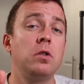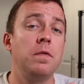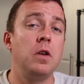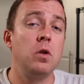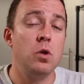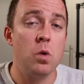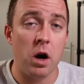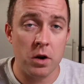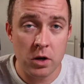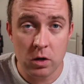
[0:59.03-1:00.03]
of you who
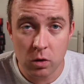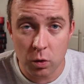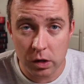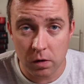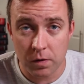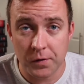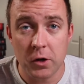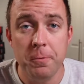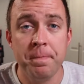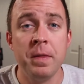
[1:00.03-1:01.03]
are new, quick
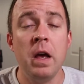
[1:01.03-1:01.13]
overview.